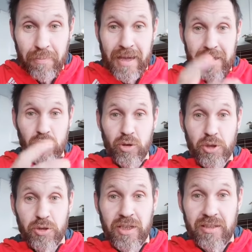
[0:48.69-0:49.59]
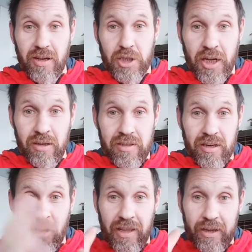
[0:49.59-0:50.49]
making social TikTok channels
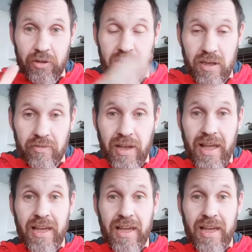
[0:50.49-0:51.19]
and all that good stuff.